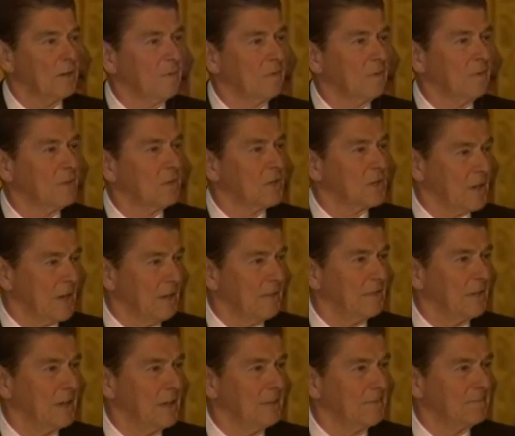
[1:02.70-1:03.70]
of
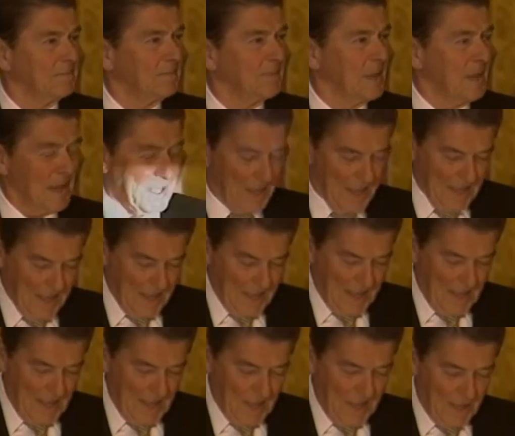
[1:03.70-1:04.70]
safety.
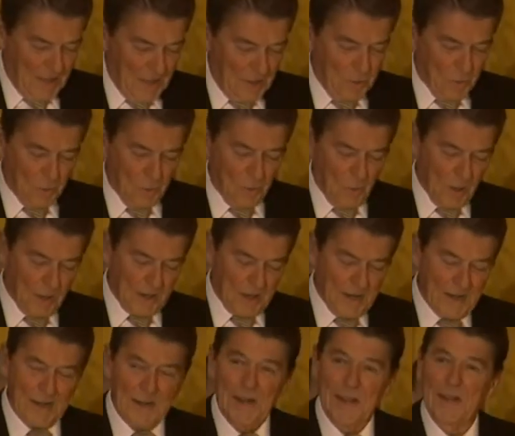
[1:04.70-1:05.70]
Your work
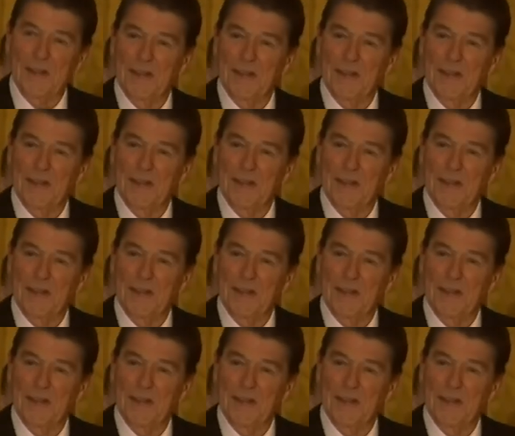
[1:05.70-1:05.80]
on